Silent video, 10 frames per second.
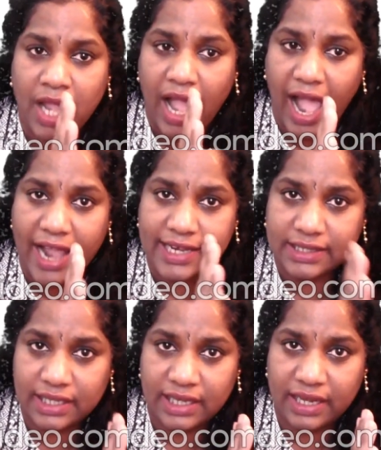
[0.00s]

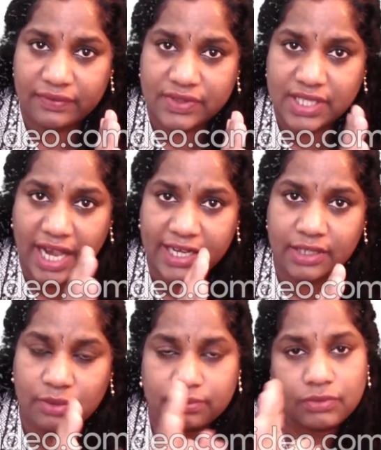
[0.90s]
either left side
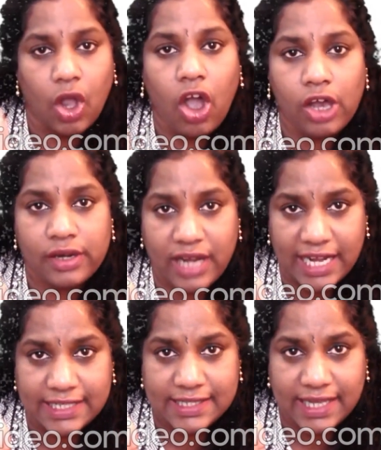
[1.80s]
or
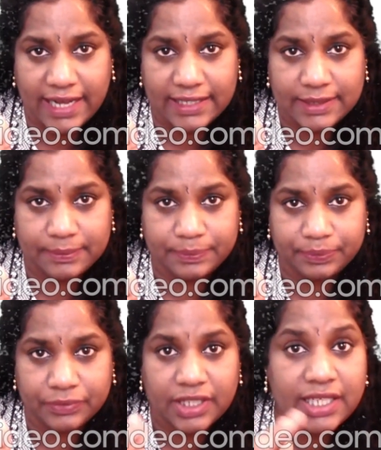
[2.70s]
right side.
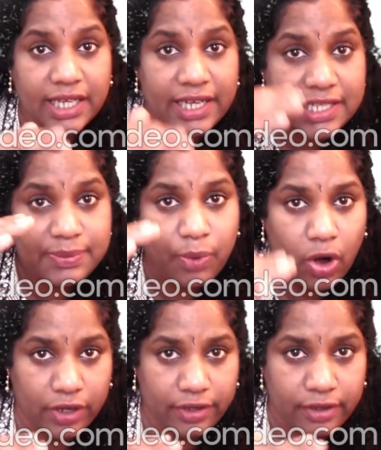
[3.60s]
Corresponding.